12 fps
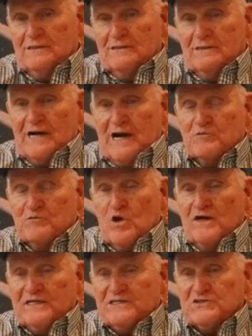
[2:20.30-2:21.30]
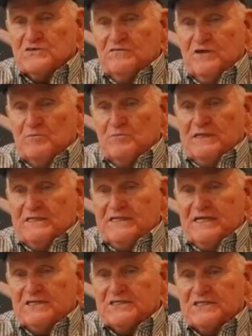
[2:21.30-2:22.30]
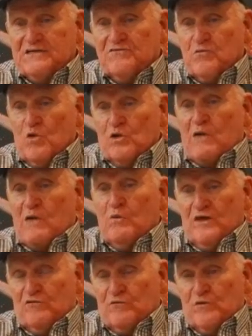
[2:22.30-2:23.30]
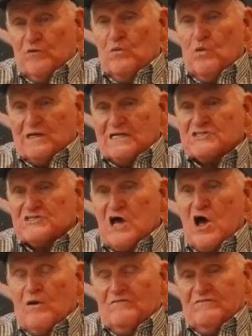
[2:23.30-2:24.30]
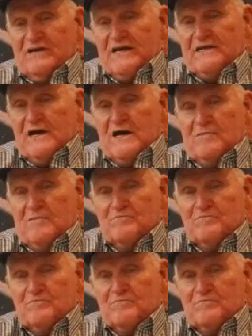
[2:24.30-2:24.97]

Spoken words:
I'm chronic severe PTSD from what I went through and what I saw in Vietnam.